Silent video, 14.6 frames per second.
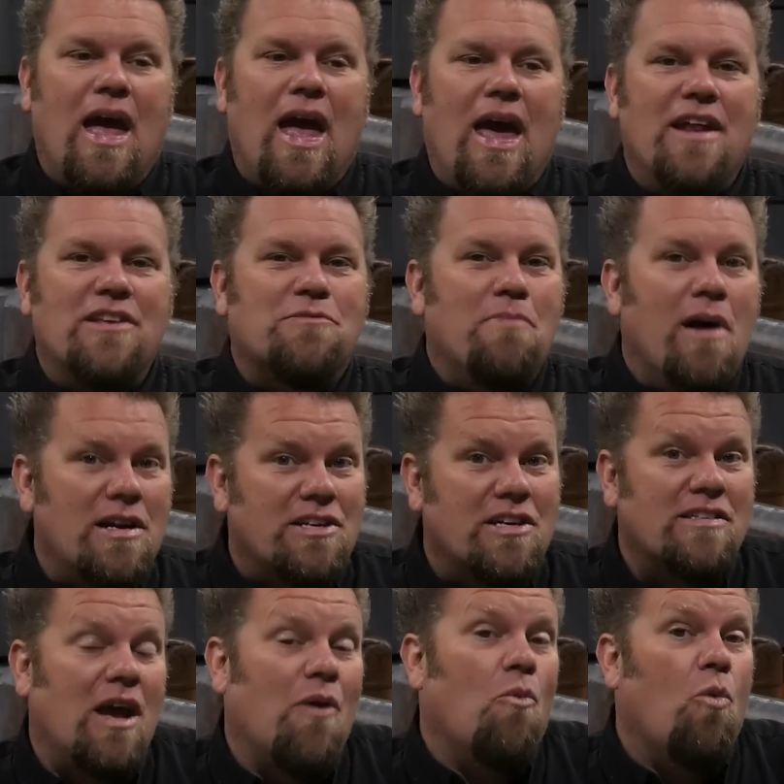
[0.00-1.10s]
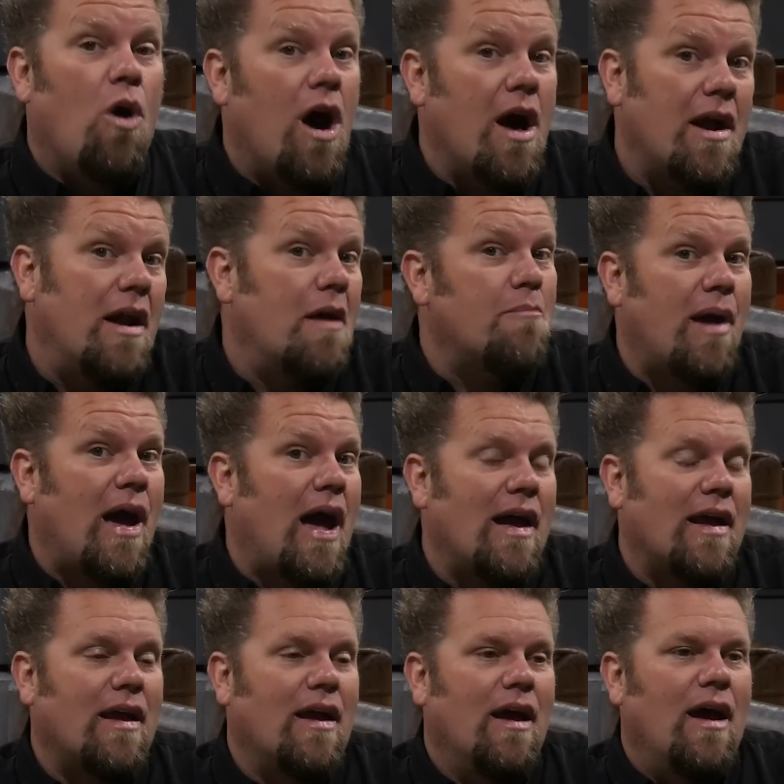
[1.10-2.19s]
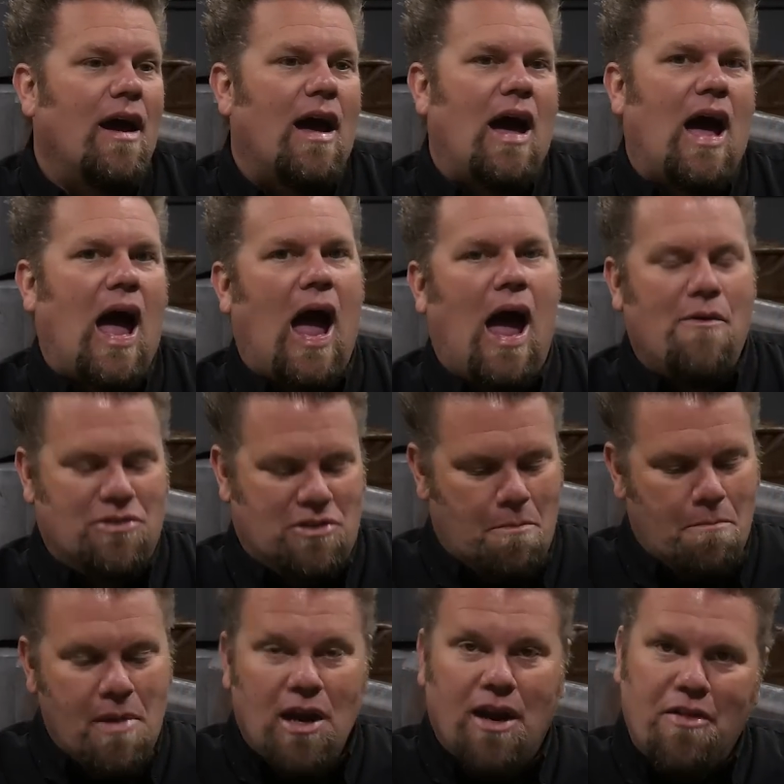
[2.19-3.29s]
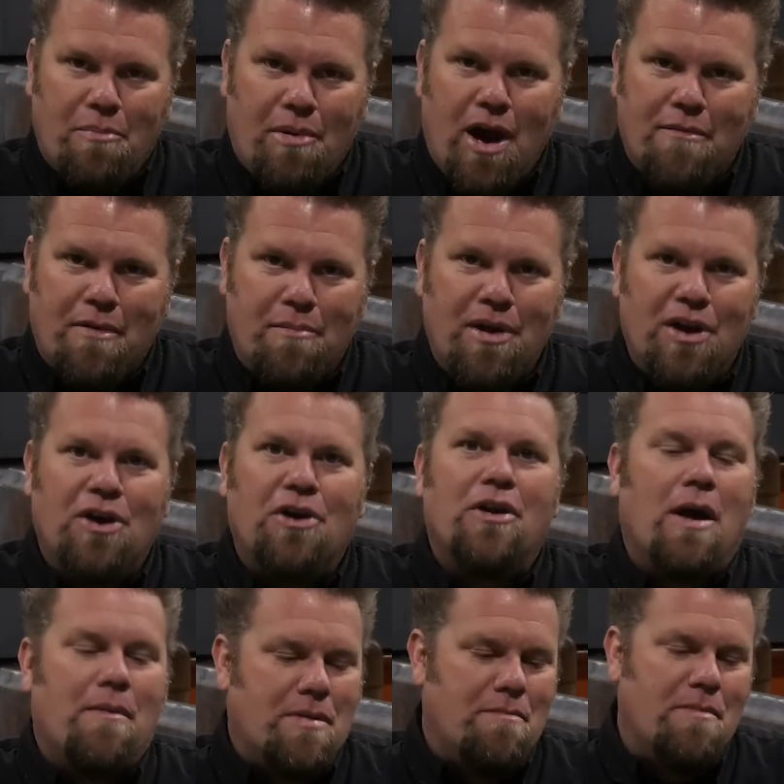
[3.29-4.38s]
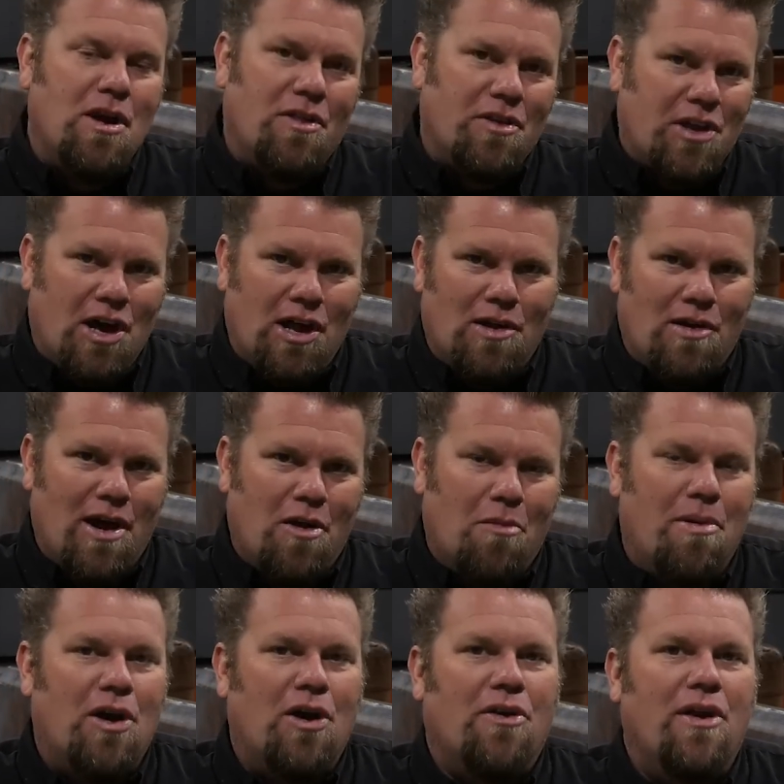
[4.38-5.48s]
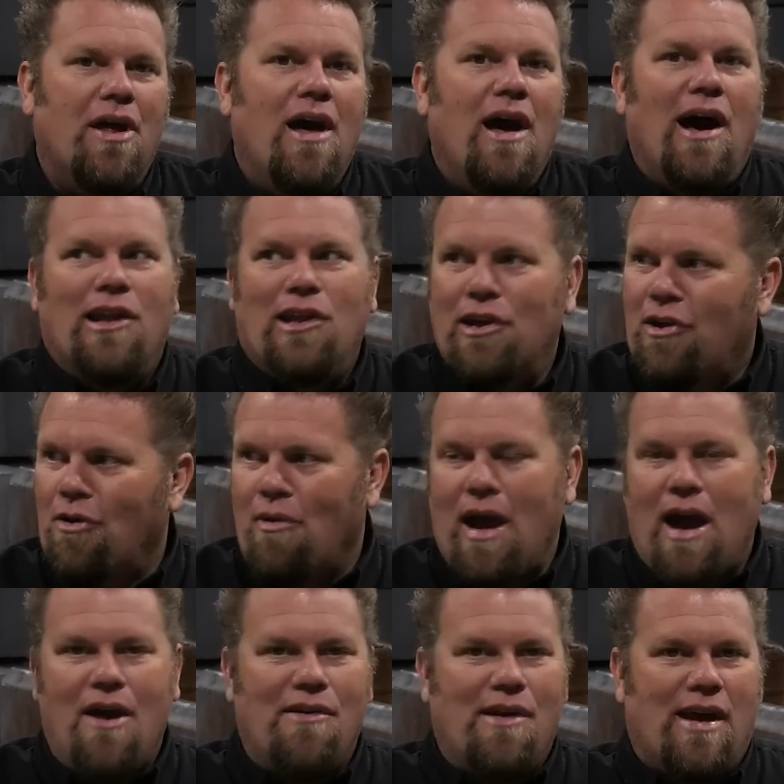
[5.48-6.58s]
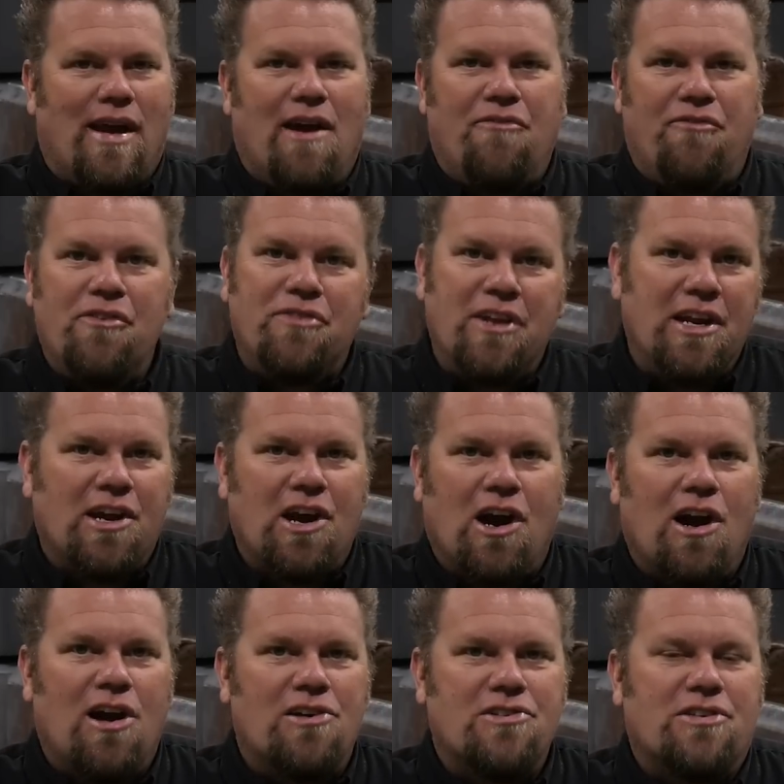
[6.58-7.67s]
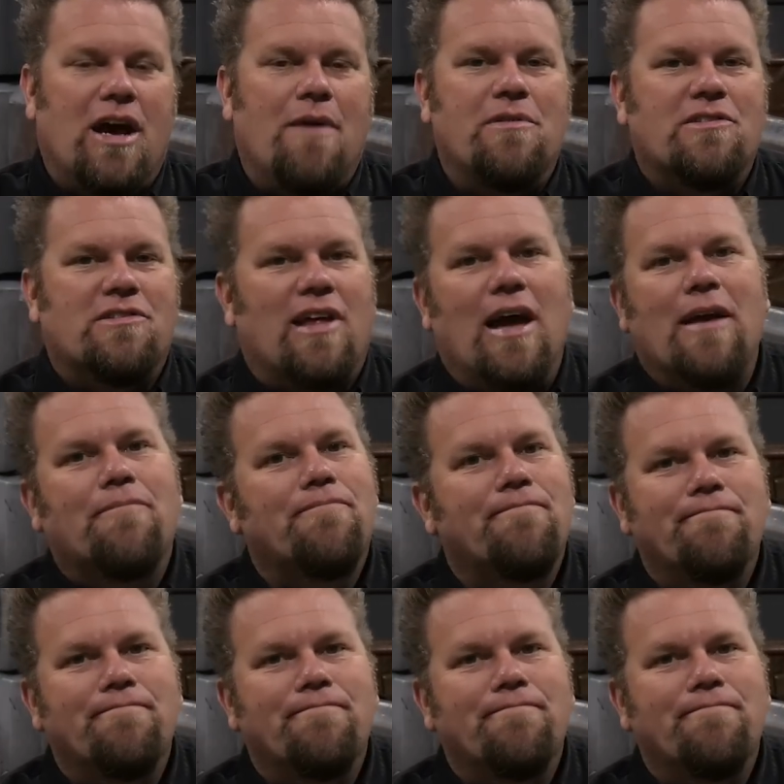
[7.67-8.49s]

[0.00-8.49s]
And as much as I wanted it back, I was in the middle of the bomber build. I'm in the middle of the Colorado build. I look around, I got 15 cars. I'm just like,